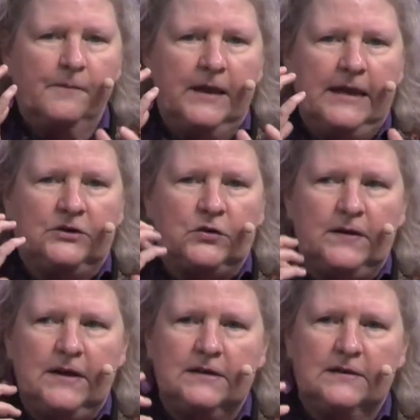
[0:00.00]
is you
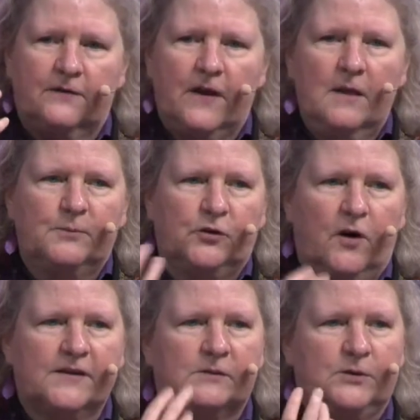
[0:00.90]
need to develop
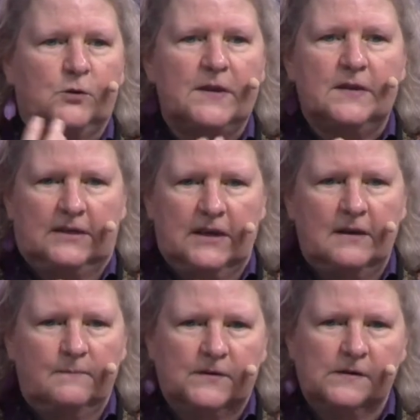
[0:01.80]
trust between the
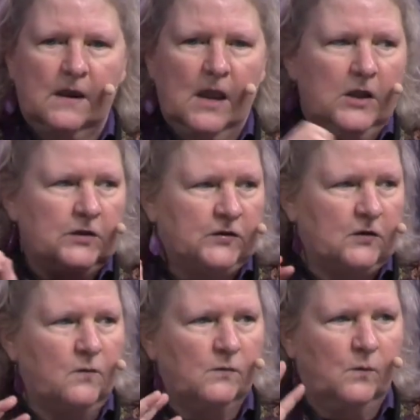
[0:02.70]
teams.
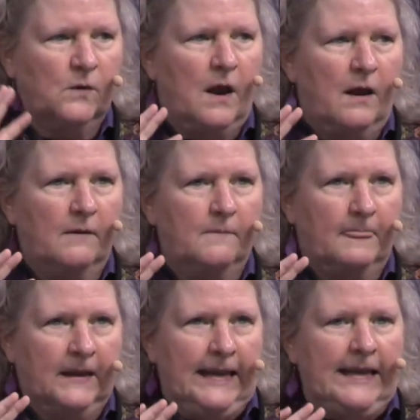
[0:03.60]
So
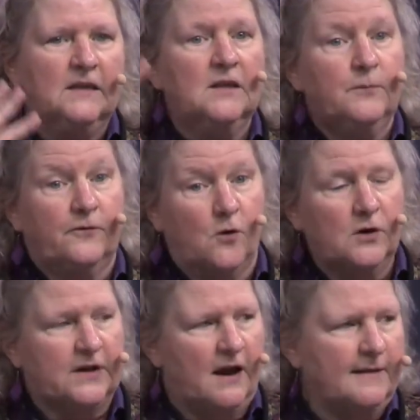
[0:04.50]
in the before
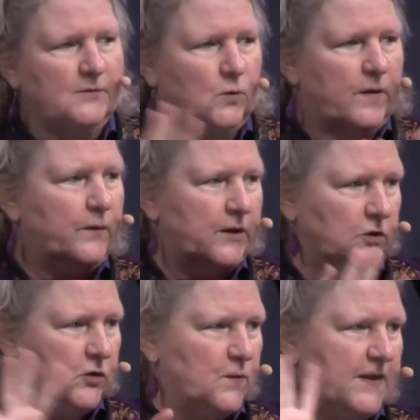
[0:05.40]
times, when we
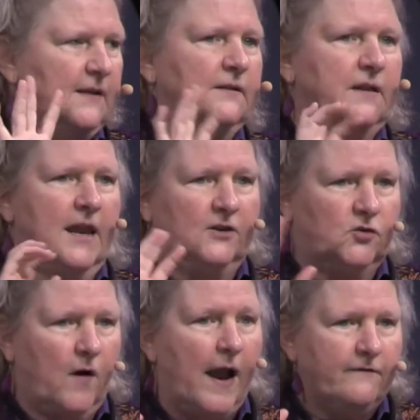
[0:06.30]
could do things like
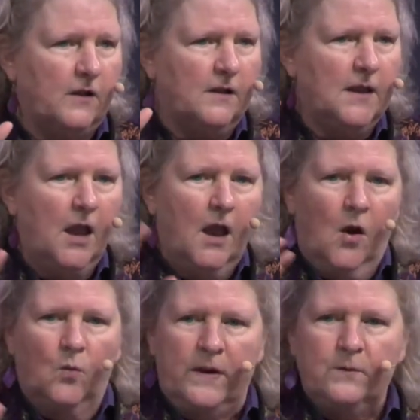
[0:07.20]
travel,
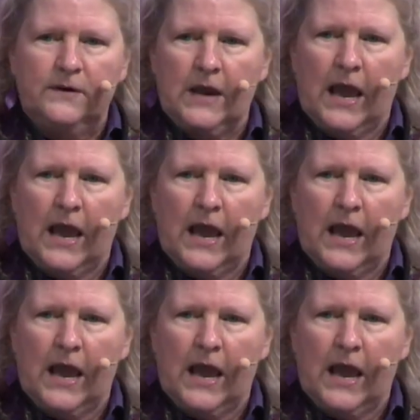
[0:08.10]
we would